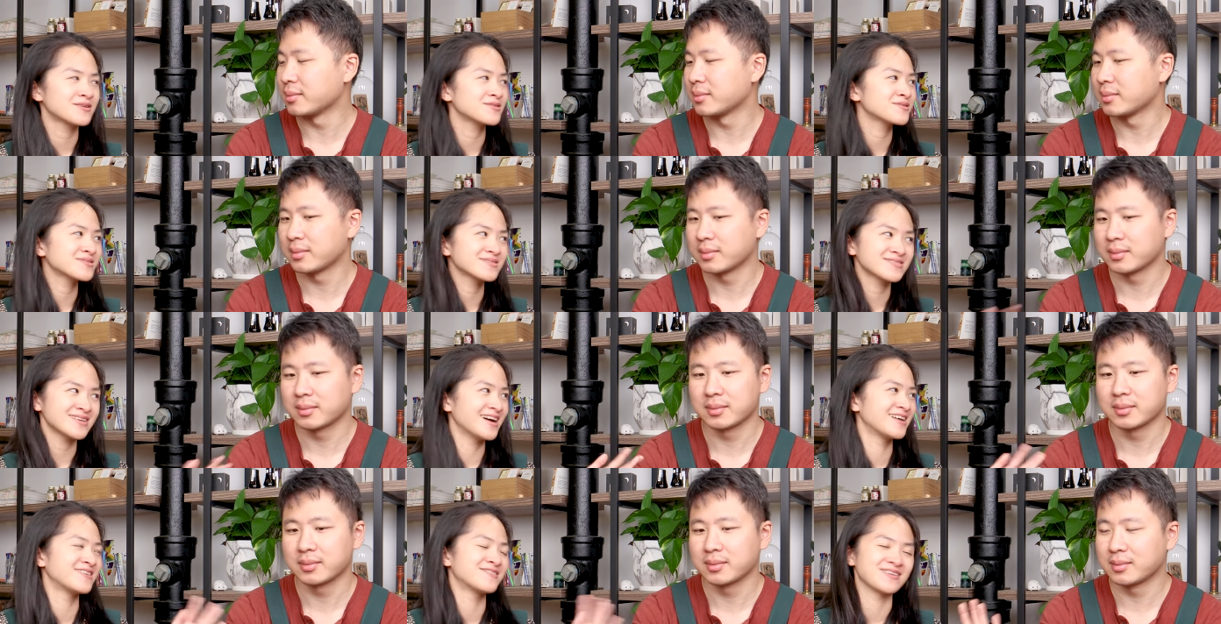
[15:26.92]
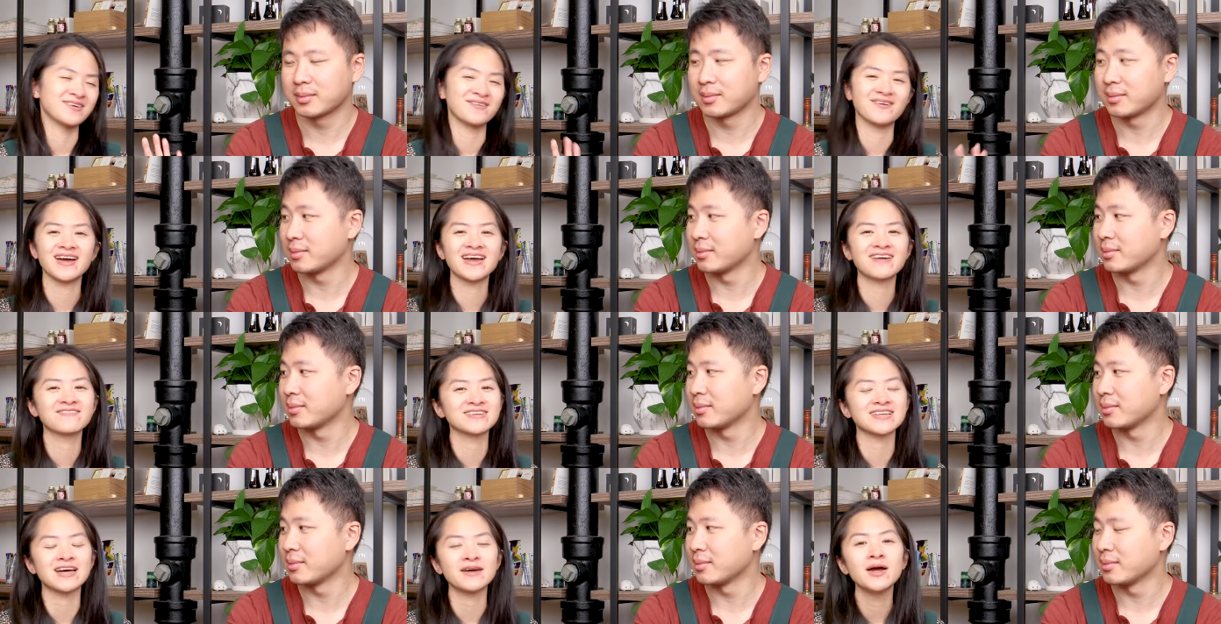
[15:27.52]
Speaker 1: I don't, I don't know,
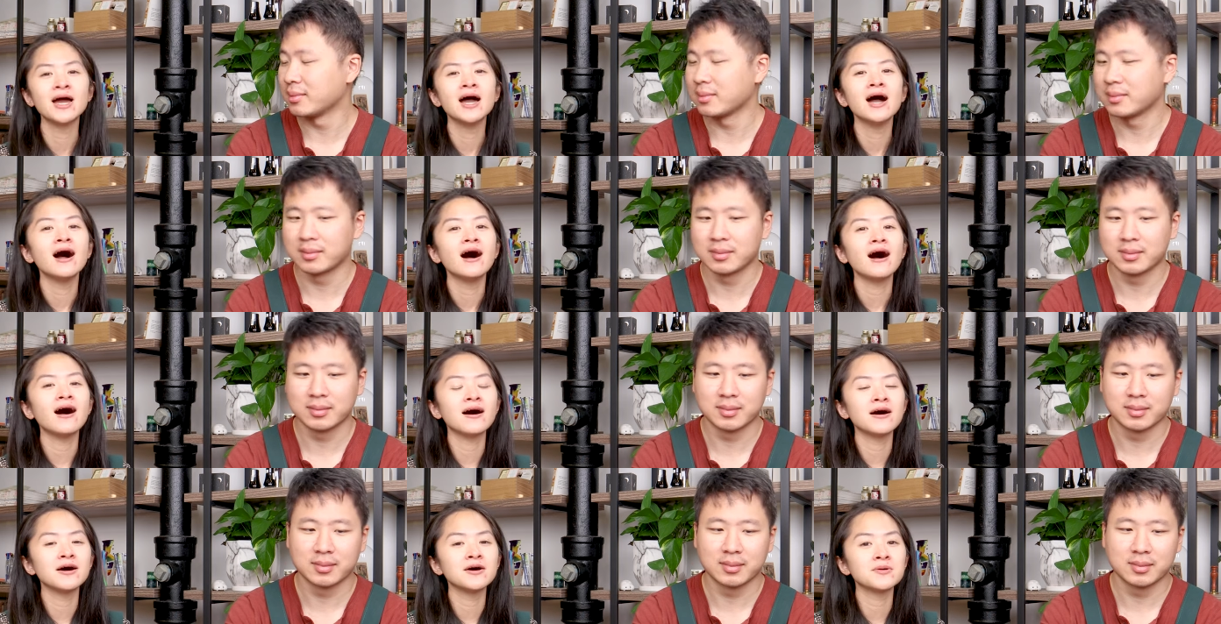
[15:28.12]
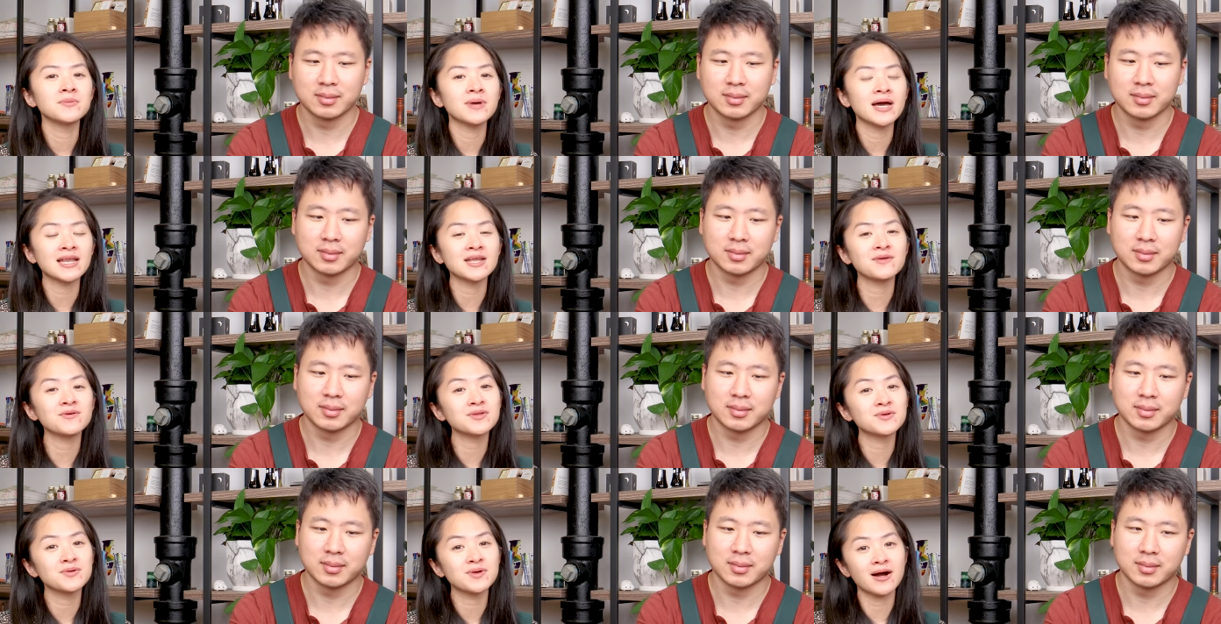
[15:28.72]
every time. Um,
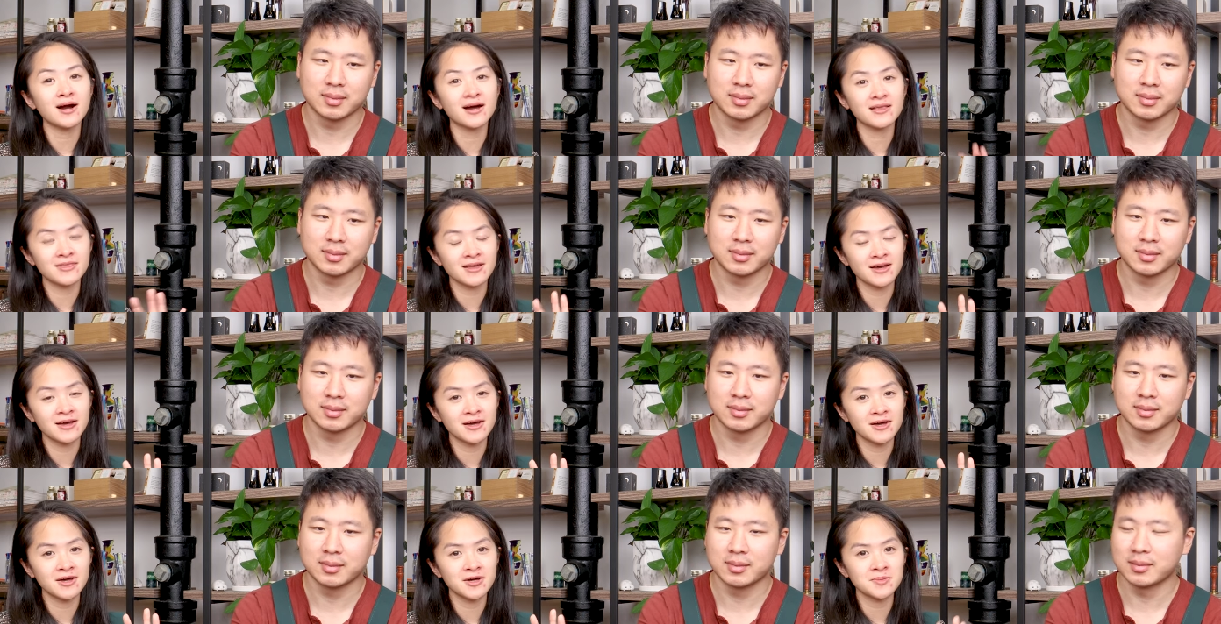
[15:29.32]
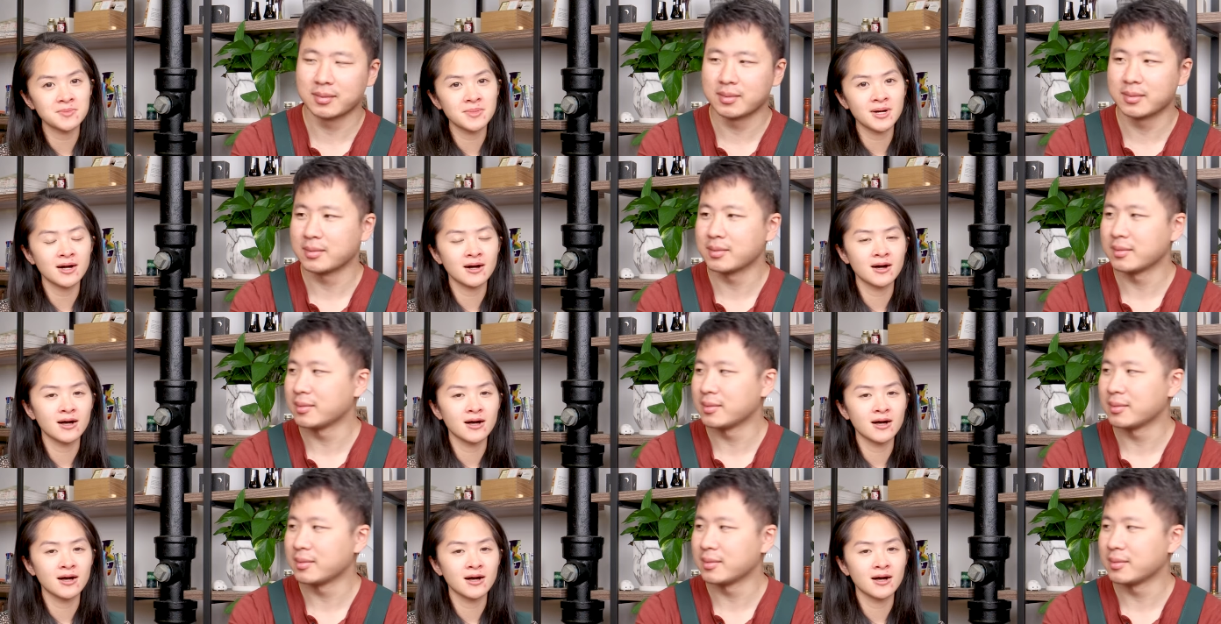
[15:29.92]
anyone who got them,